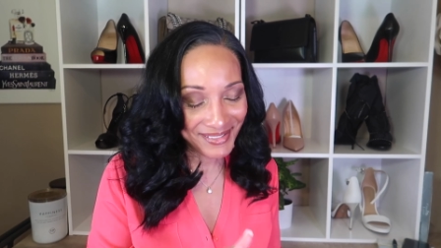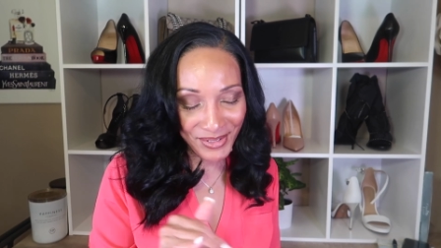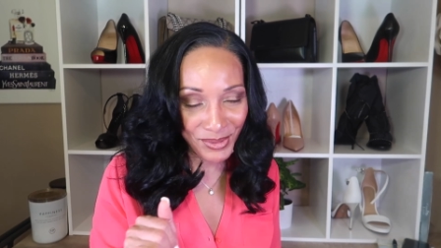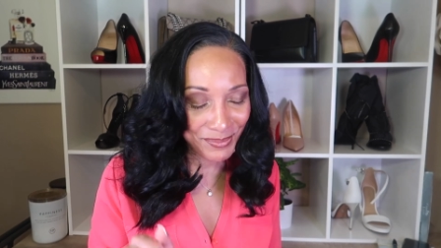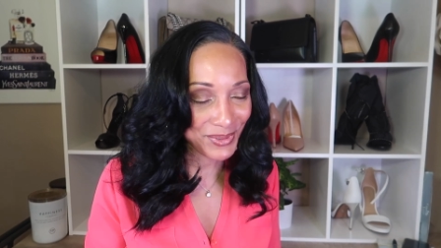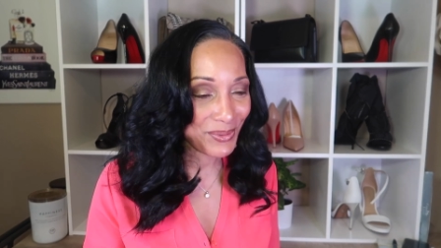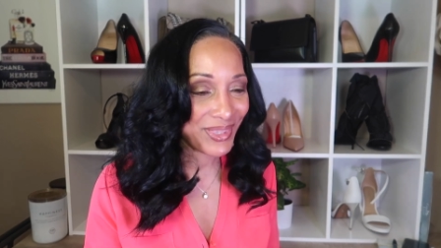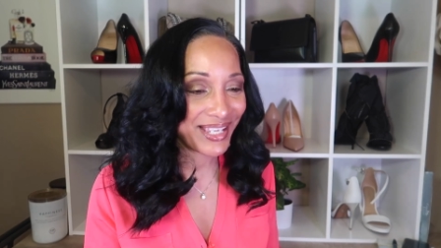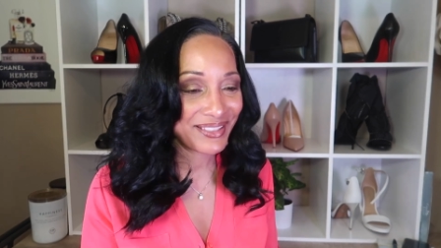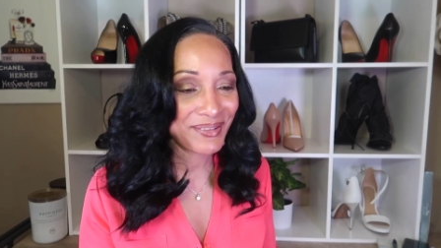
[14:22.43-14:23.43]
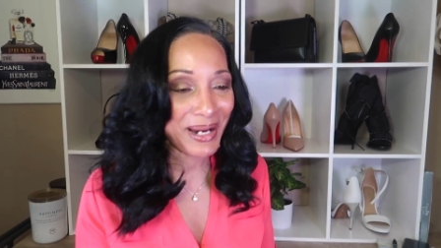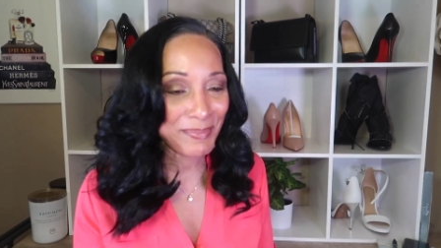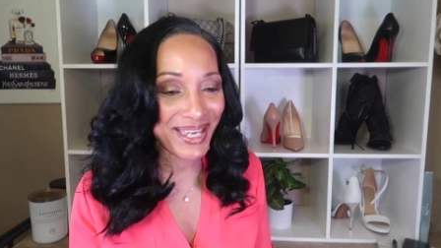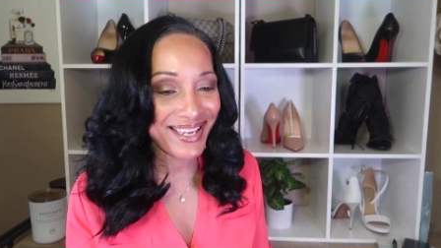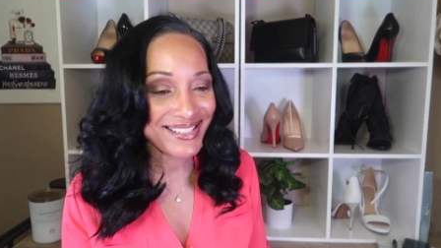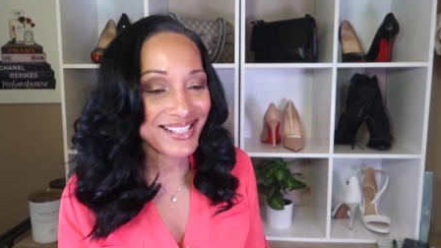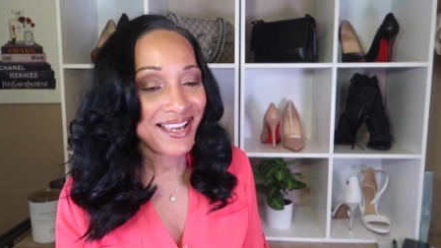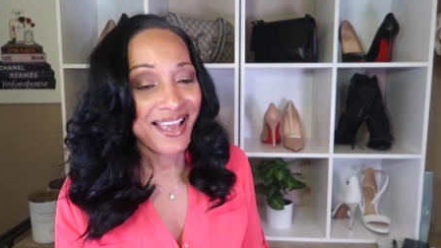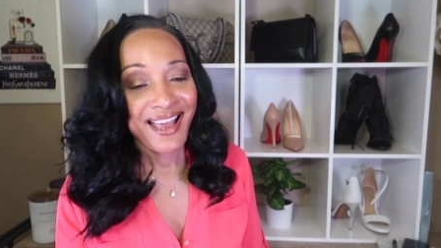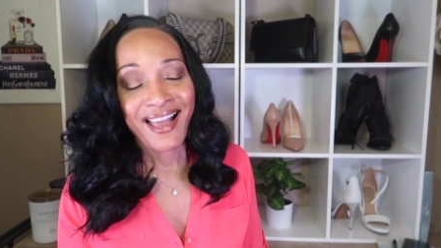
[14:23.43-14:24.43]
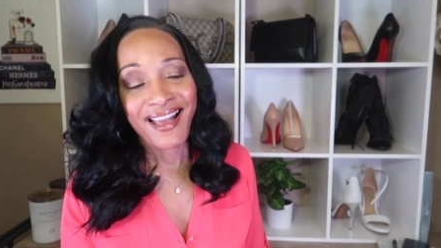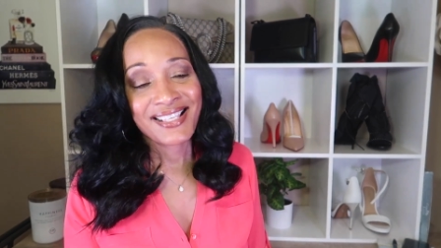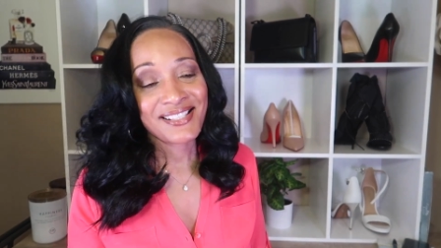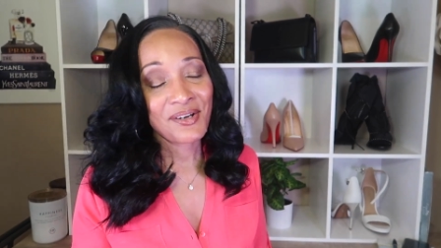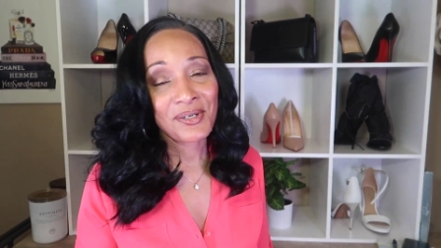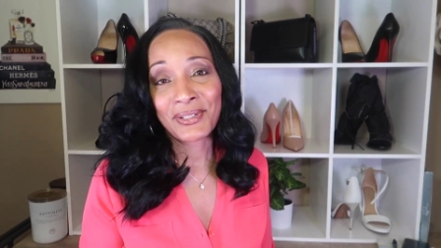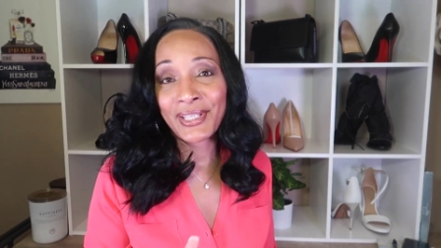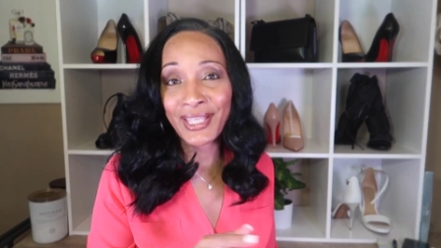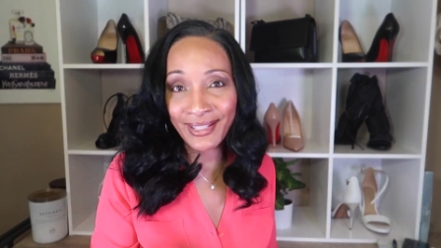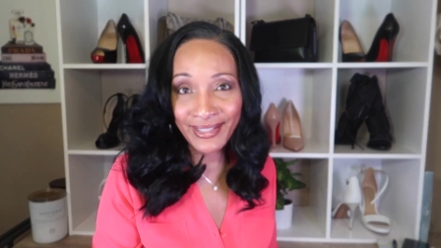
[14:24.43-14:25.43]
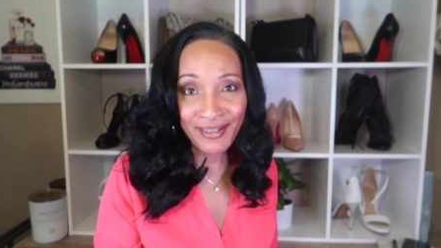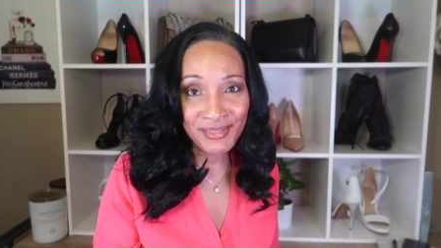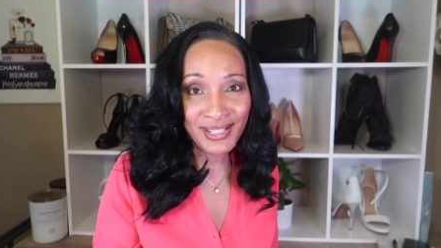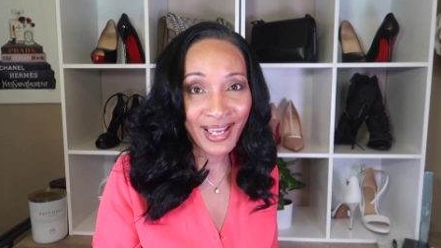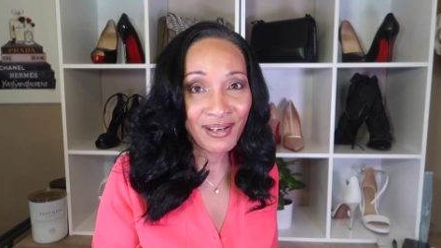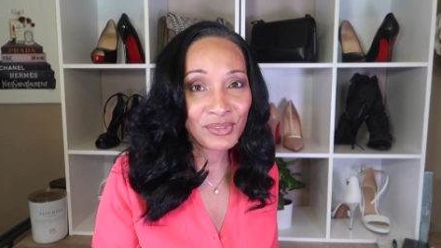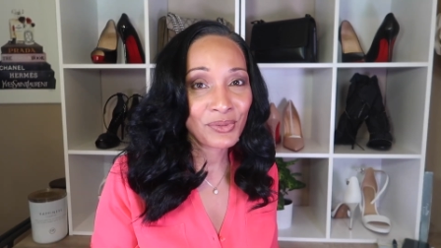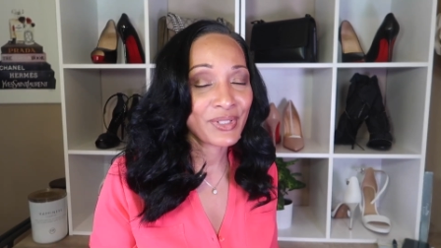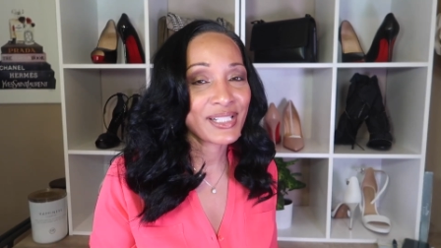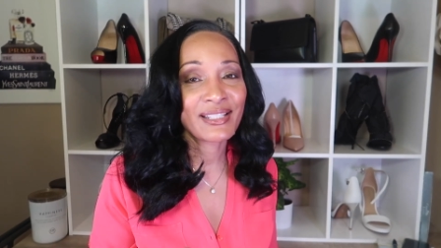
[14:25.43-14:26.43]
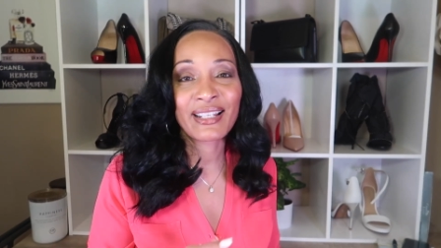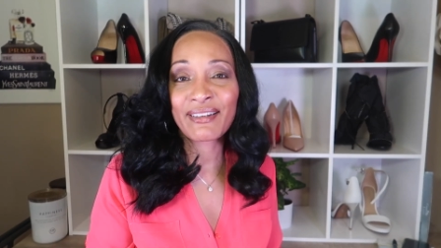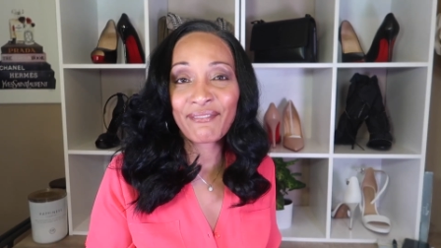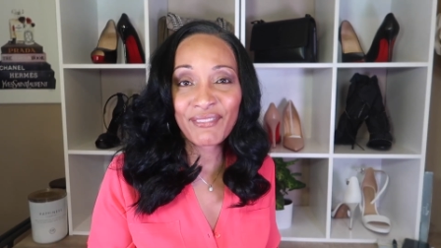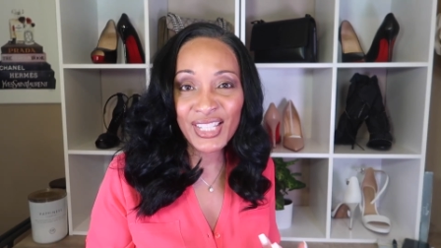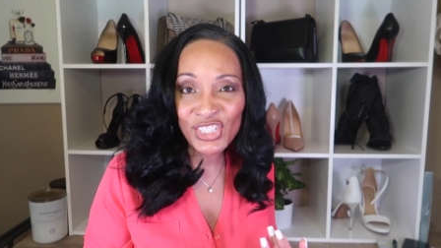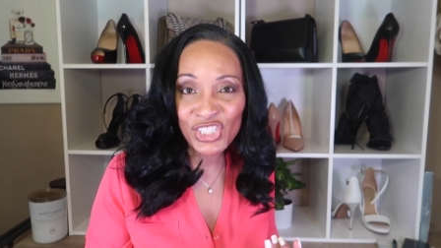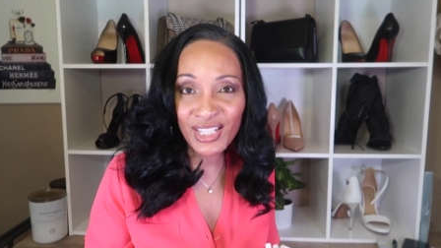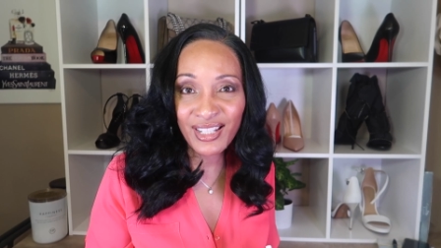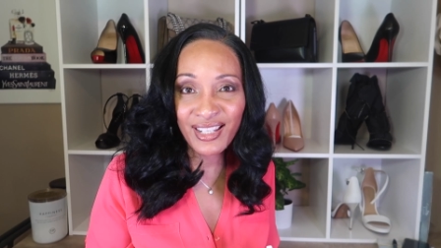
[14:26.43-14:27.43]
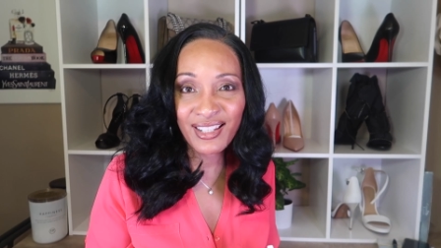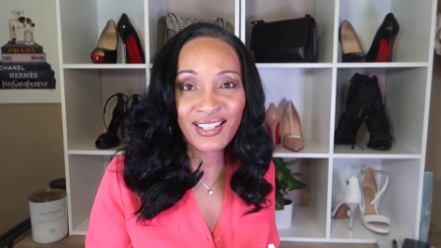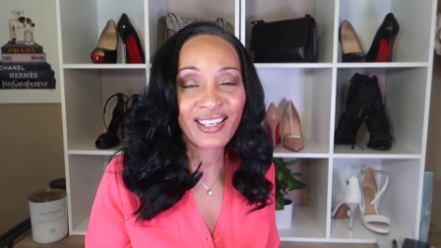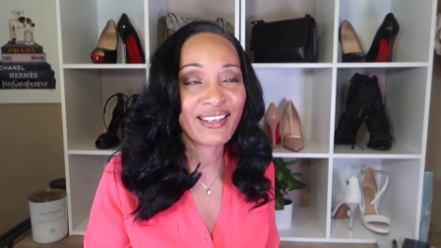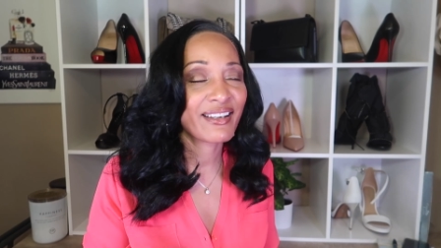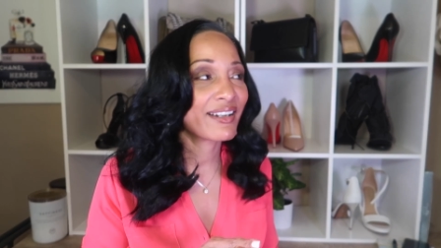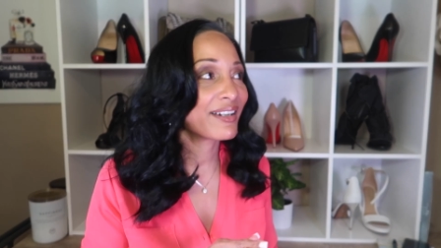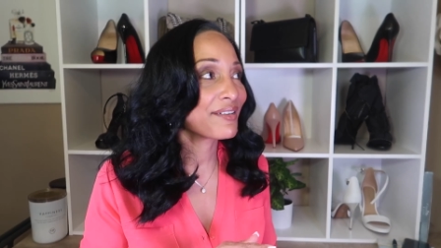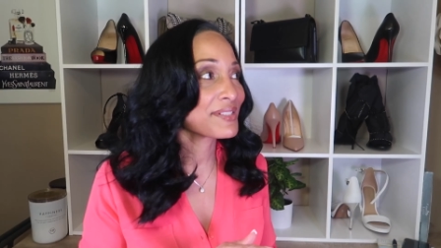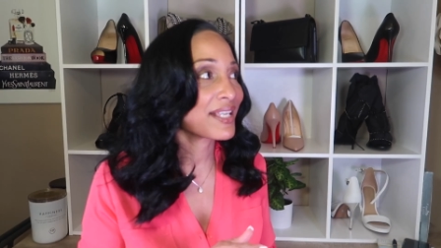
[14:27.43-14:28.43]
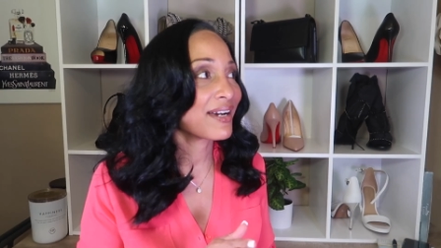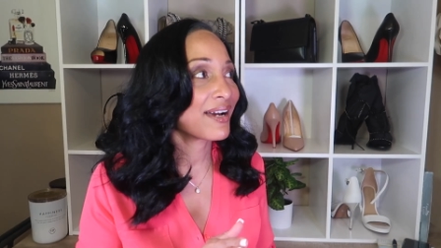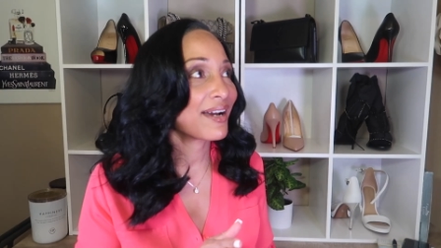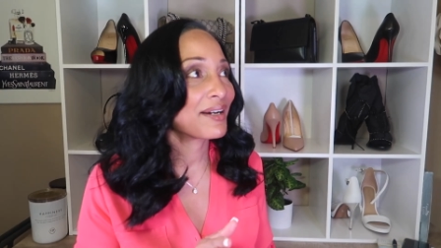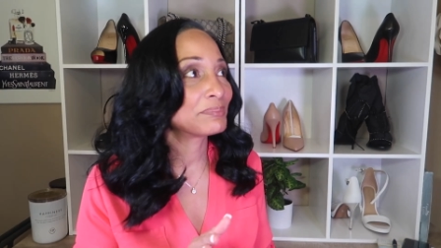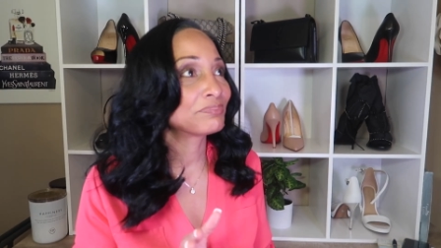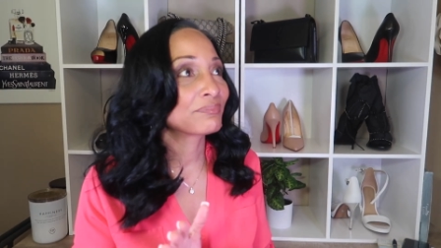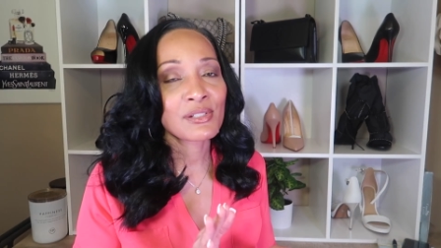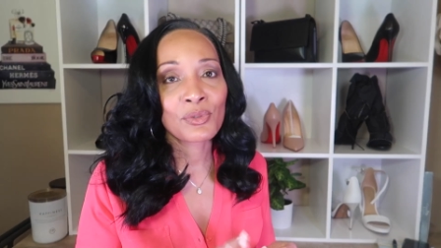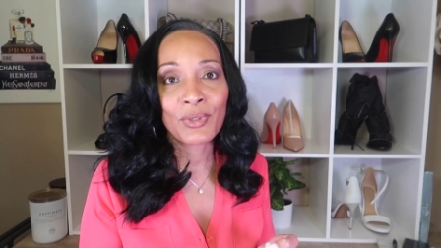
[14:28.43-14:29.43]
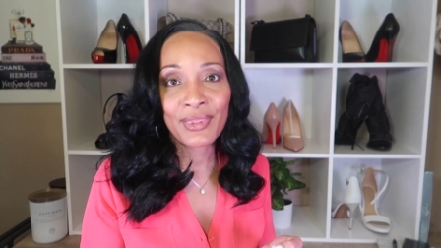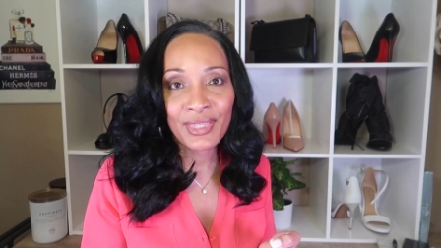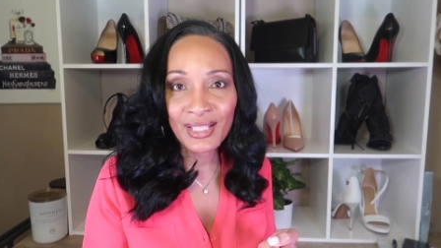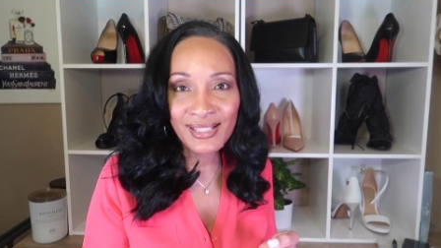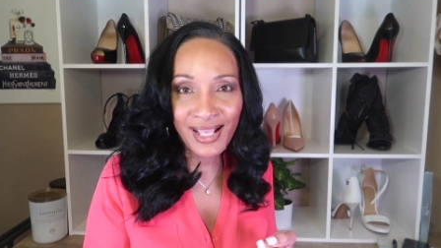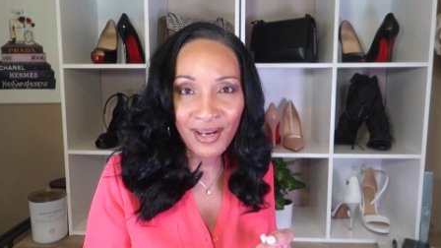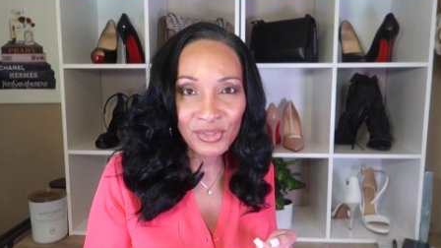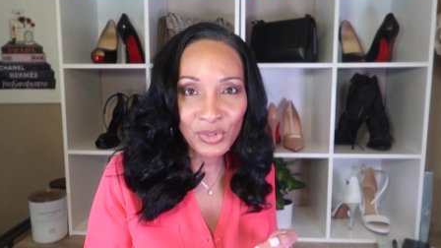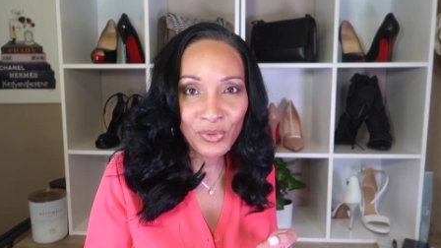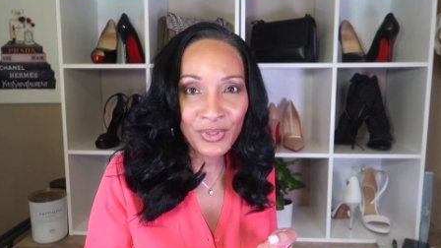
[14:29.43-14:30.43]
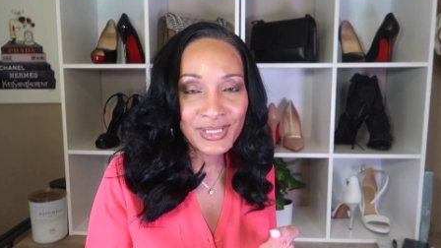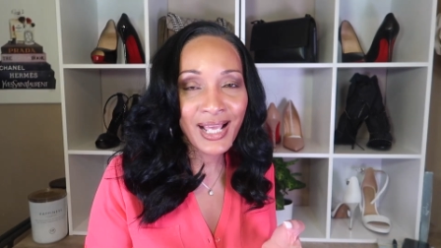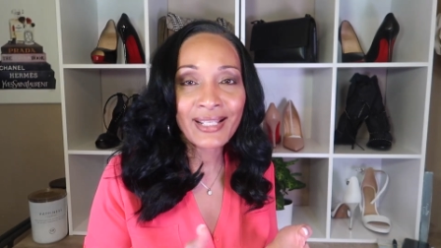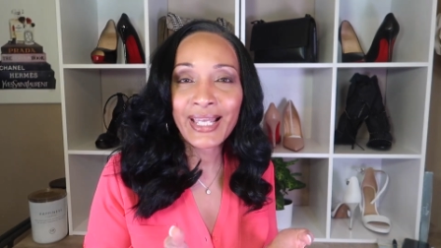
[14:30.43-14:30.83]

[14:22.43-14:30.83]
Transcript: No, thank you. I pass. So he loves the outdoors. He loves fishing. He loves just doing things outdoors.